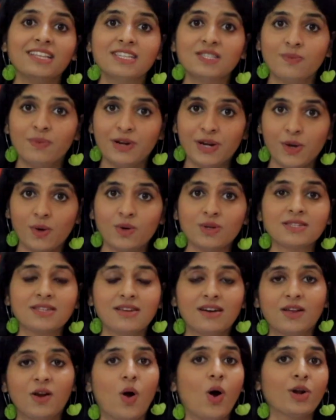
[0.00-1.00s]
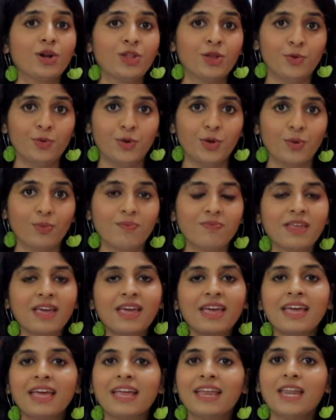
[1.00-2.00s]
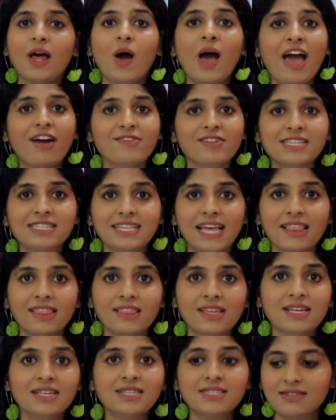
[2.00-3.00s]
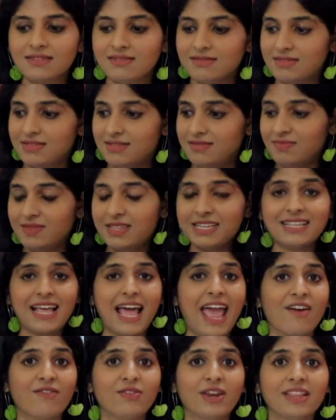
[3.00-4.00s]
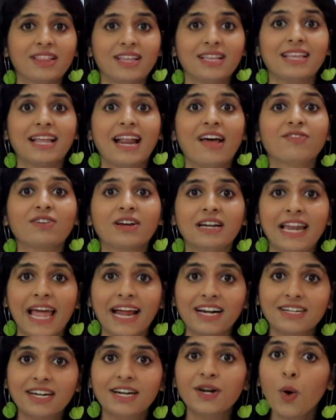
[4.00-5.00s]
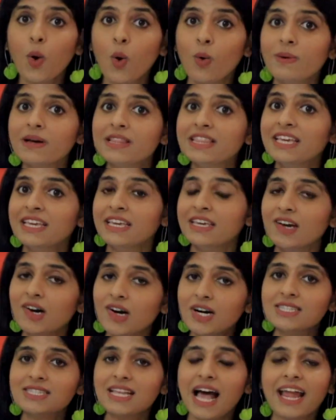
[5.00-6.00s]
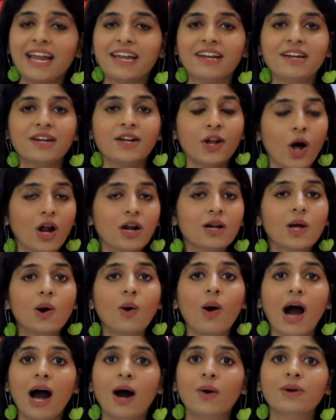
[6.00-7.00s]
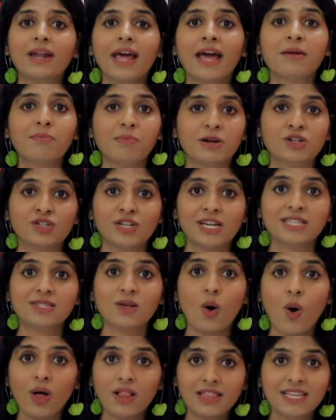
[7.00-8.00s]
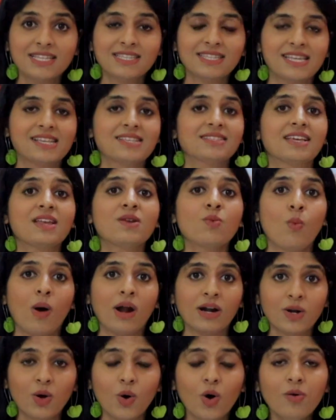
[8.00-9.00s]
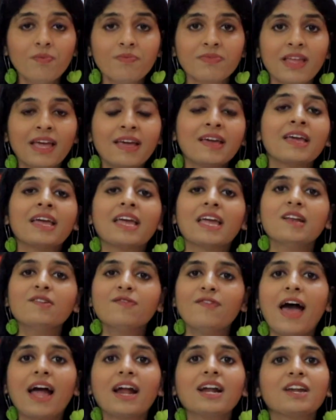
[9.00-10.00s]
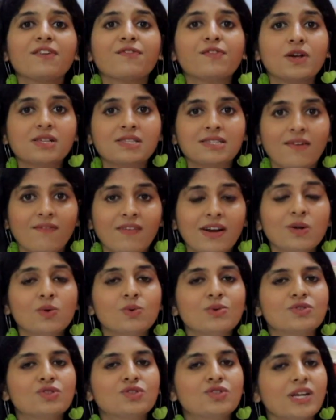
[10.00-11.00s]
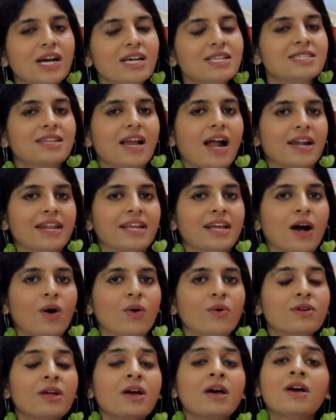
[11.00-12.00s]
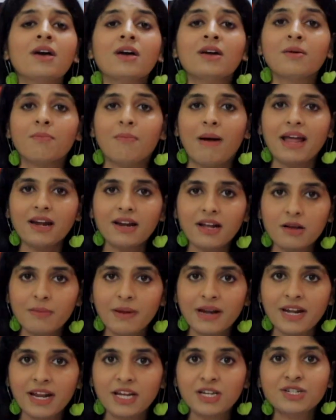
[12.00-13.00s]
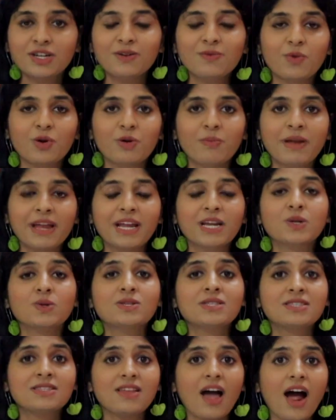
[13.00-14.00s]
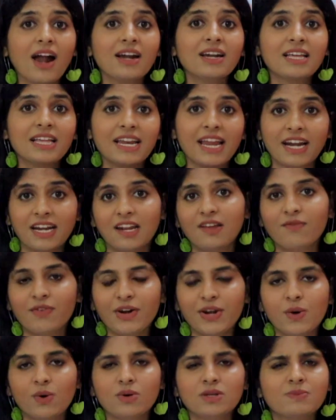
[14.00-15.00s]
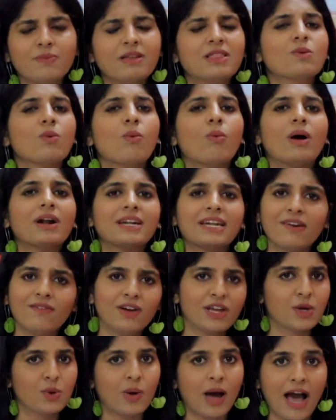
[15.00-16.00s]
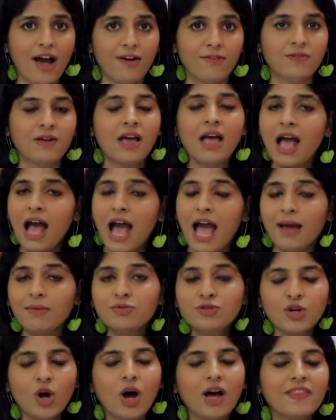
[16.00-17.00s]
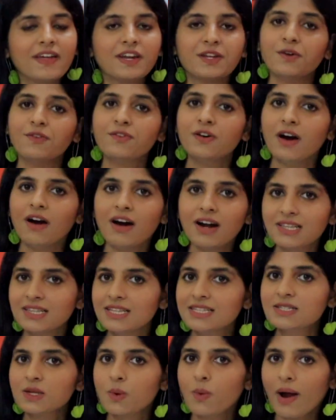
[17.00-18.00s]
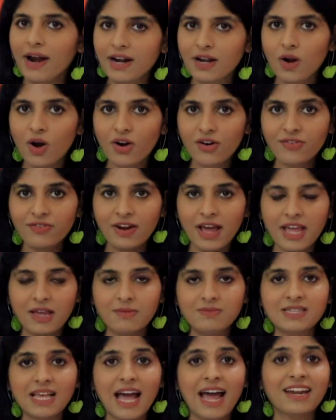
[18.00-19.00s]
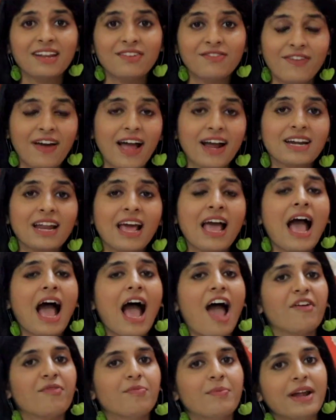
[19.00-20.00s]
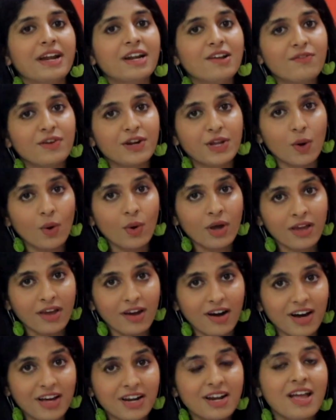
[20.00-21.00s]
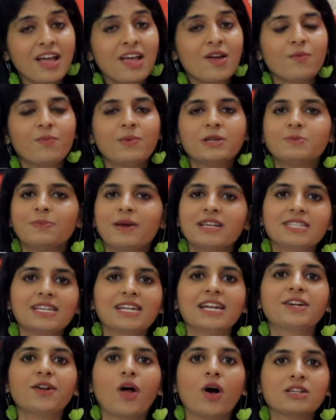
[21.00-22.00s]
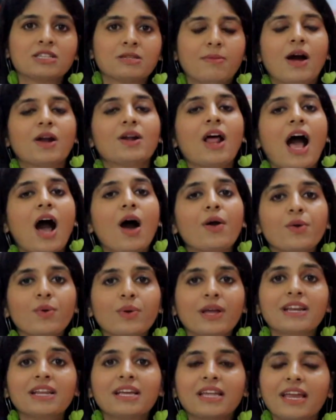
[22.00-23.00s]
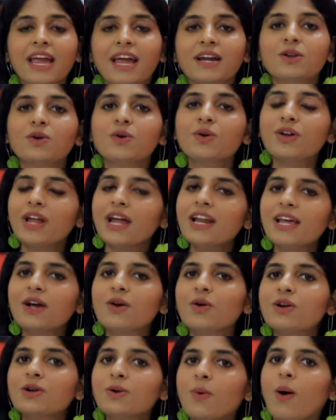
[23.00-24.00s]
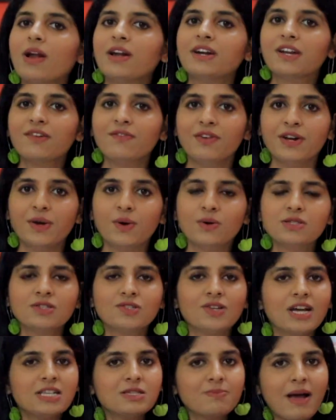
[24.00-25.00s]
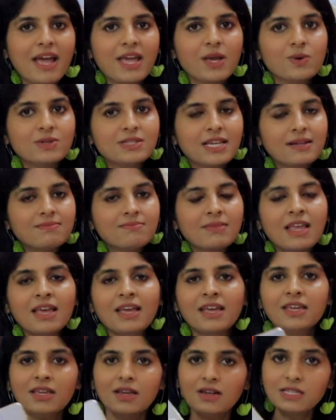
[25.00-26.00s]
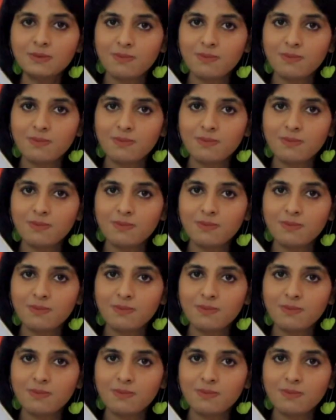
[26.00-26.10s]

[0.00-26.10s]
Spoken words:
these videos here on YouTube. Now, having said this, these are everything that I've collected over the years. I did not go out and purchase all these things in one go. In fact, if you're someone who's just starting out, my recommendation would be to start creating videos with whatever you have. I'm sure that you've heard this quite a lot of times, and in fact, I've made a video here which basically talks about how you can create really good quality videos just by using your